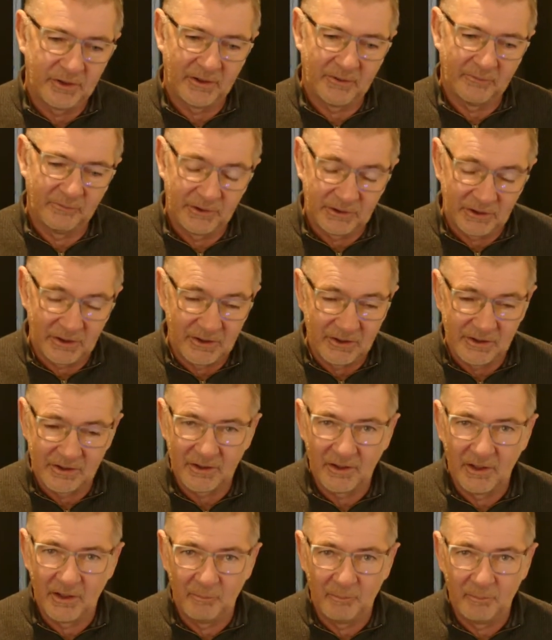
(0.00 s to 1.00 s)
which is
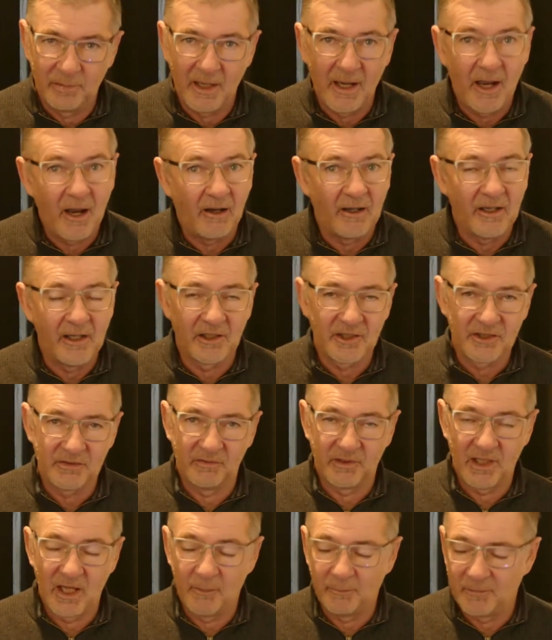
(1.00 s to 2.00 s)
a powerhouse of
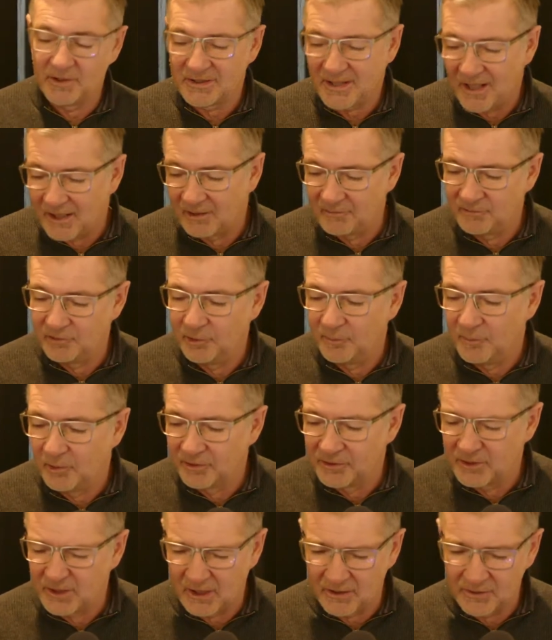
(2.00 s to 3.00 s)
an amp. It's had a few
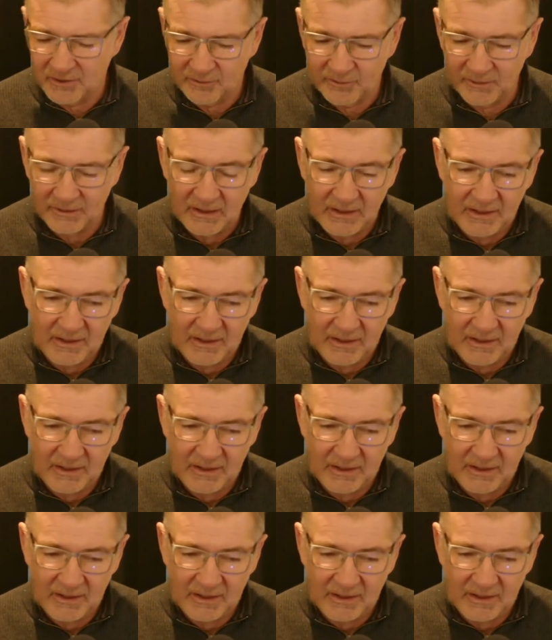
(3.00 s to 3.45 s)
mods done to it.